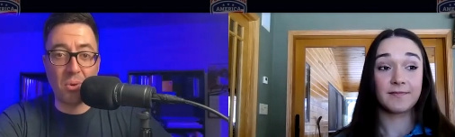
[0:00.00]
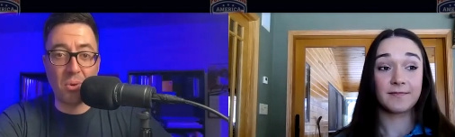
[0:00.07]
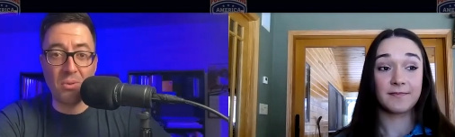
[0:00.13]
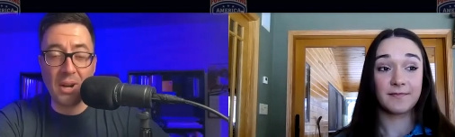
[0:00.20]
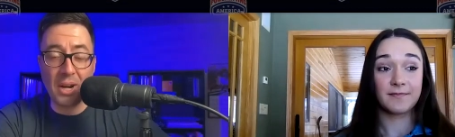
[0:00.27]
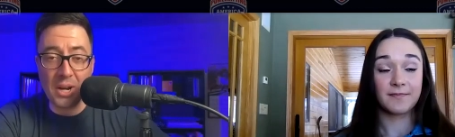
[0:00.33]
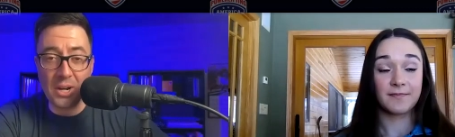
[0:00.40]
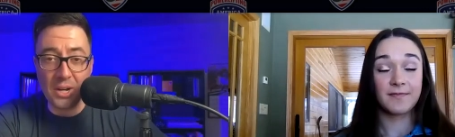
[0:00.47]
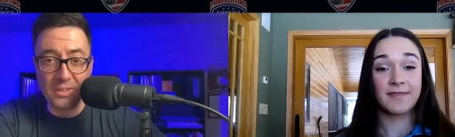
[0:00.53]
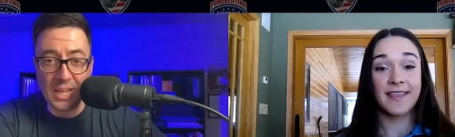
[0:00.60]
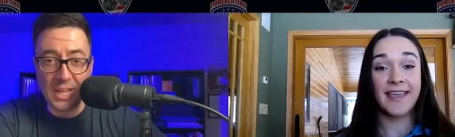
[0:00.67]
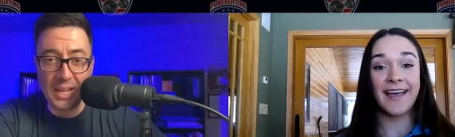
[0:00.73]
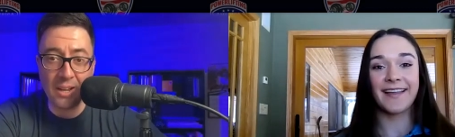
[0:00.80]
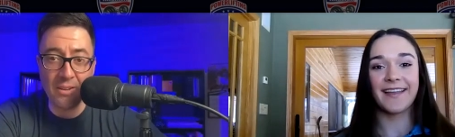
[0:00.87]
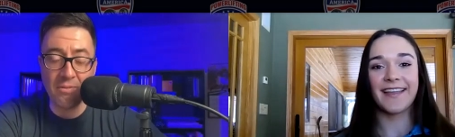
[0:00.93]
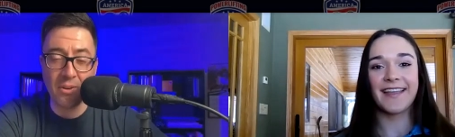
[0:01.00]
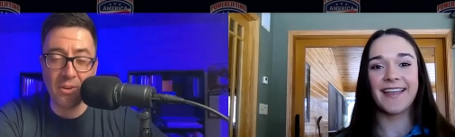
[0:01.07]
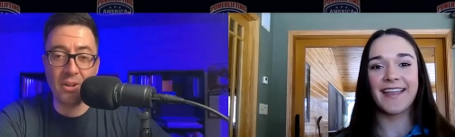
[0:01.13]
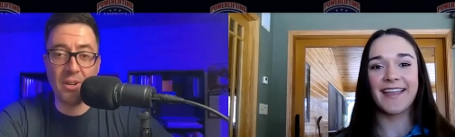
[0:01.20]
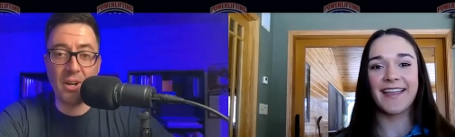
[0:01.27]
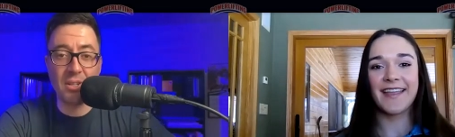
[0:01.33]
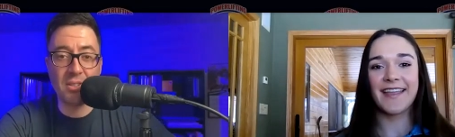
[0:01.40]
Speaker 1: world record. You're taking it for
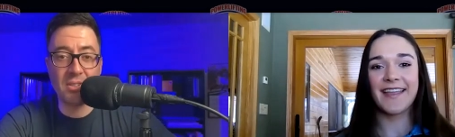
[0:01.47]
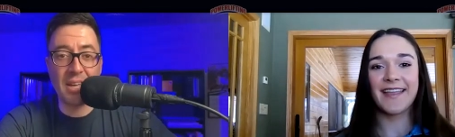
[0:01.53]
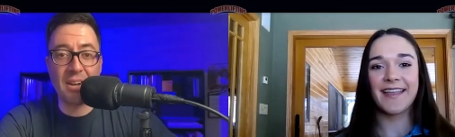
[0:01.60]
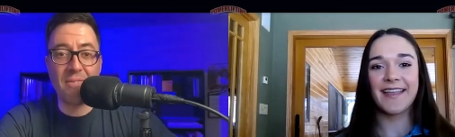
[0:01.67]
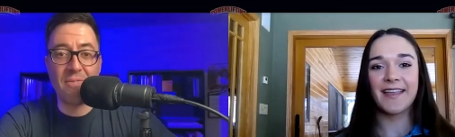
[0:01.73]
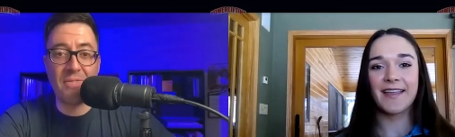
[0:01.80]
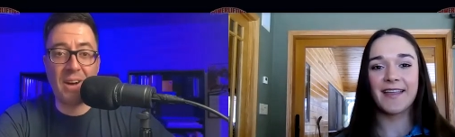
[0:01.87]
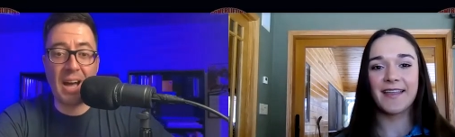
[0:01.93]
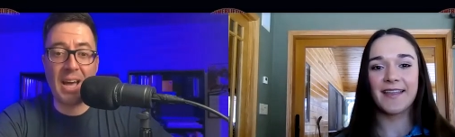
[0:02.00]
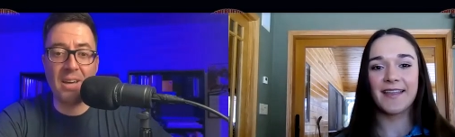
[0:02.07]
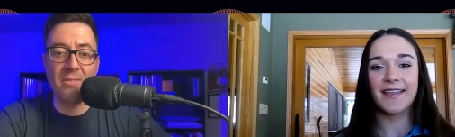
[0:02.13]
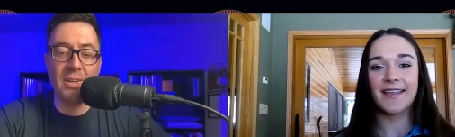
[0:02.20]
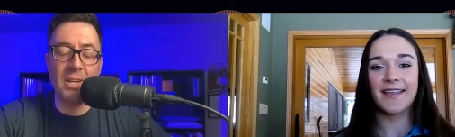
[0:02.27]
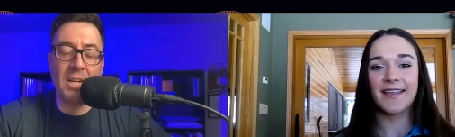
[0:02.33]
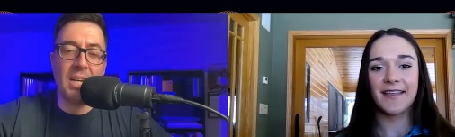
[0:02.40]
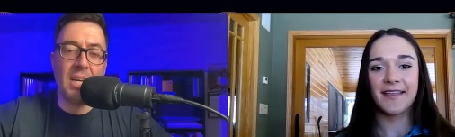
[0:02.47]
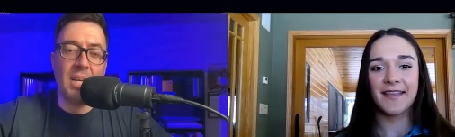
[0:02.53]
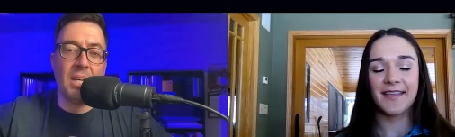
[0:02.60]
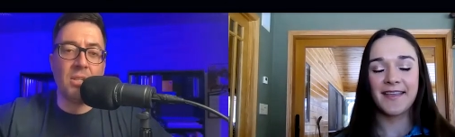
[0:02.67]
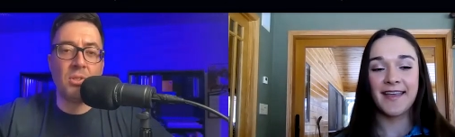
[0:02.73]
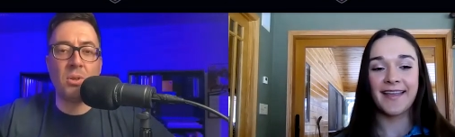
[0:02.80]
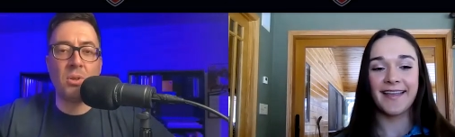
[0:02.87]
a, a set of five.
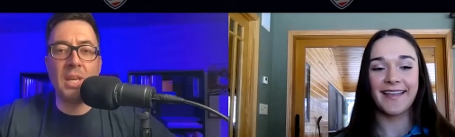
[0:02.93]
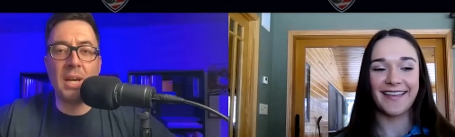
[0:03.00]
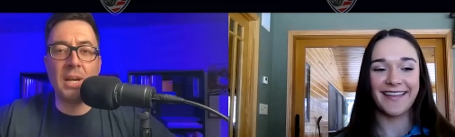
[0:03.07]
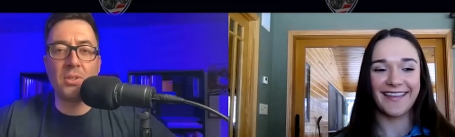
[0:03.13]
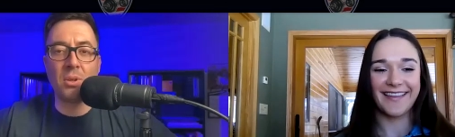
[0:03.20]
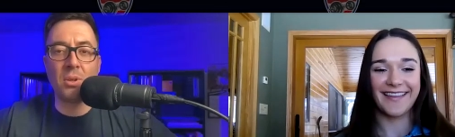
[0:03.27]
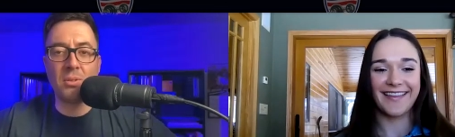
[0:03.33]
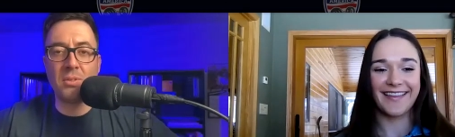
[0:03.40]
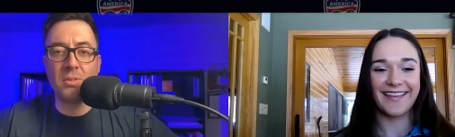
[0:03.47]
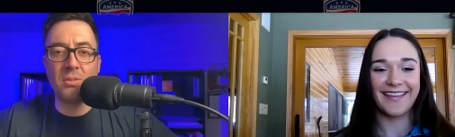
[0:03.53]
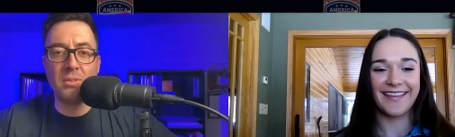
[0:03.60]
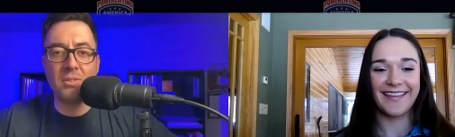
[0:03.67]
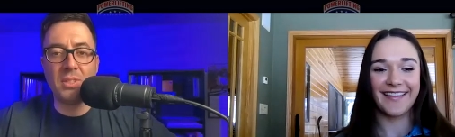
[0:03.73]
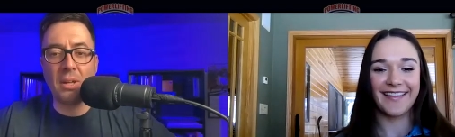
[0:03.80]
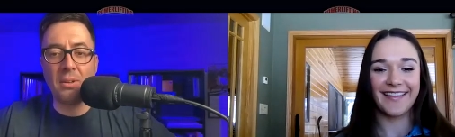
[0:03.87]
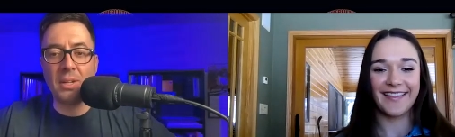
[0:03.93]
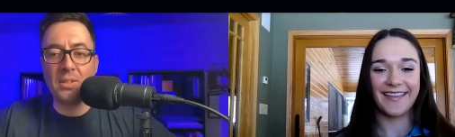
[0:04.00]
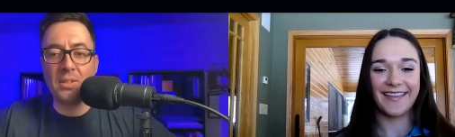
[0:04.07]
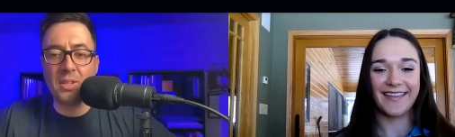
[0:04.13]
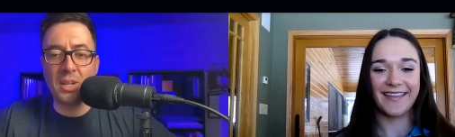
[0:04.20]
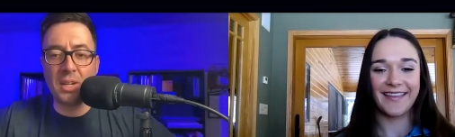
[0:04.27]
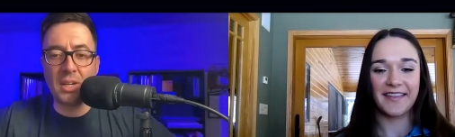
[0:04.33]
So yeah, so tell
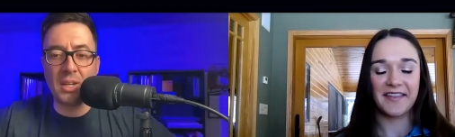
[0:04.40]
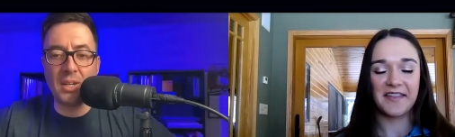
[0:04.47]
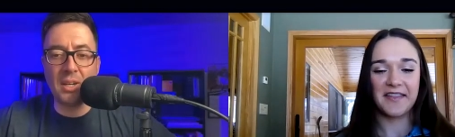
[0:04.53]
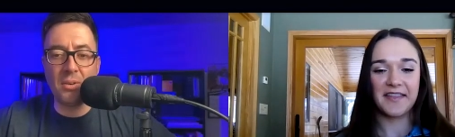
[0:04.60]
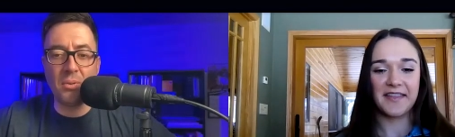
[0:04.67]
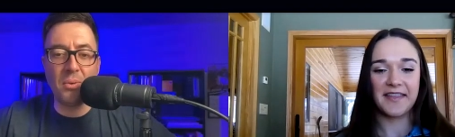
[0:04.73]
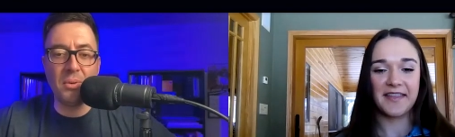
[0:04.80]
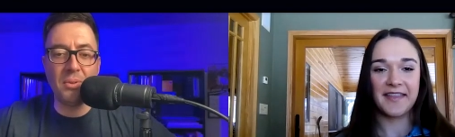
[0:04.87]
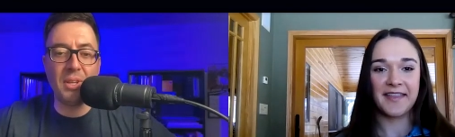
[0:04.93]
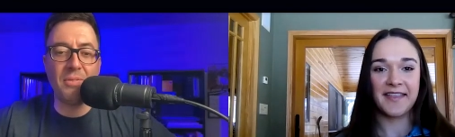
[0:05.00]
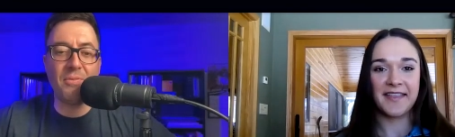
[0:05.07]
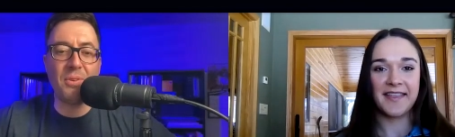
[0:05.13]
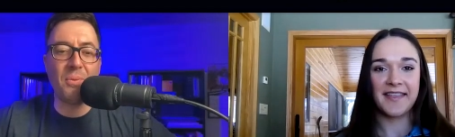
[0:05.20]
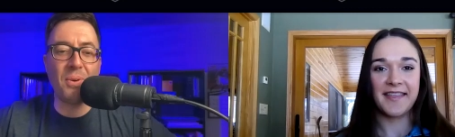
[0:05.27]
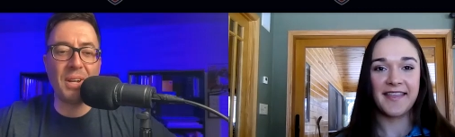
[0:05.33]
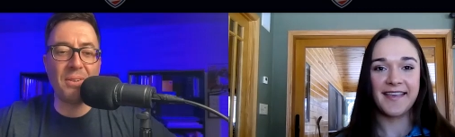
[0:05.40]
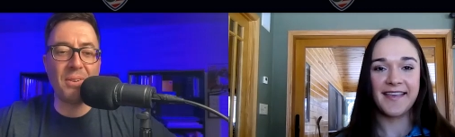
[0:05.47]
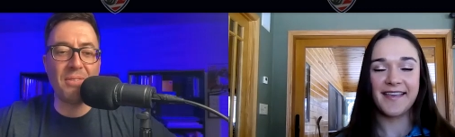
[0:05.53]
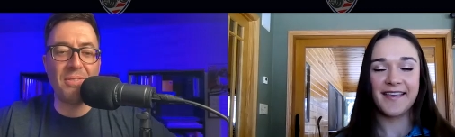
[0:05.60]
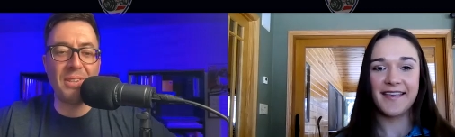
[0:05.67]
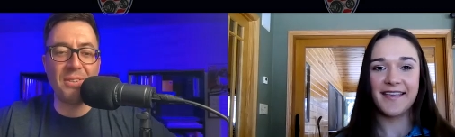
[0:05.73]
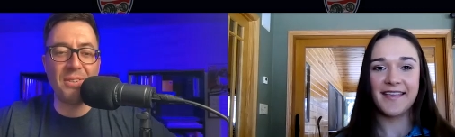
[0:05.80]
us uh, if you want to
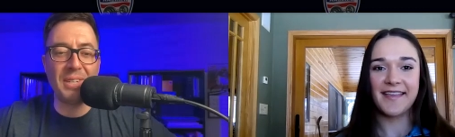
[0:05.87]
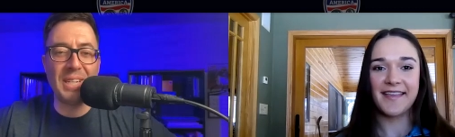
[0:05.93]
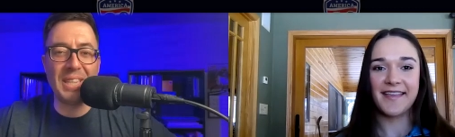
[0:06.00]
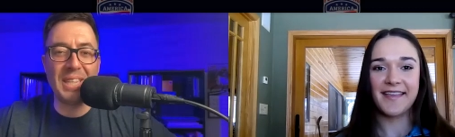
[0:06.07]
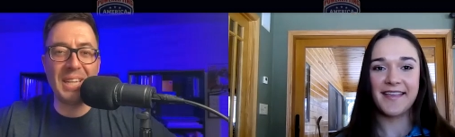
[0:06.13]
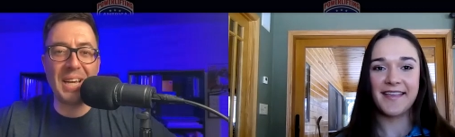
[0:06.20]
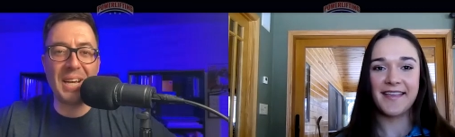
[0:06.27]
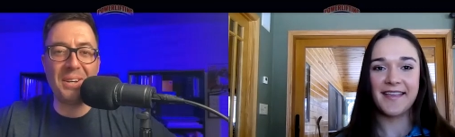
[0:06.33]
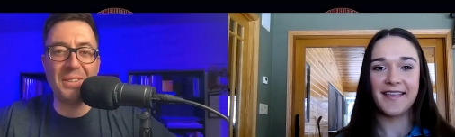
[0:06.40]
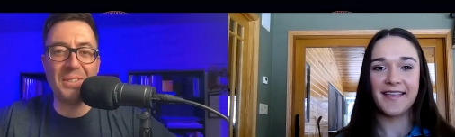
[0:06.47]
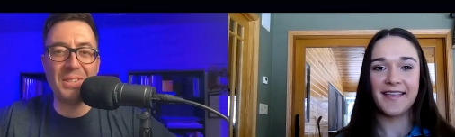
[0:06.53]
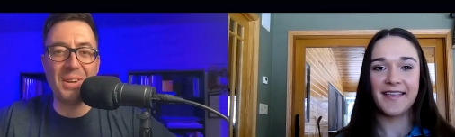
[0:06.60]
reveal anything else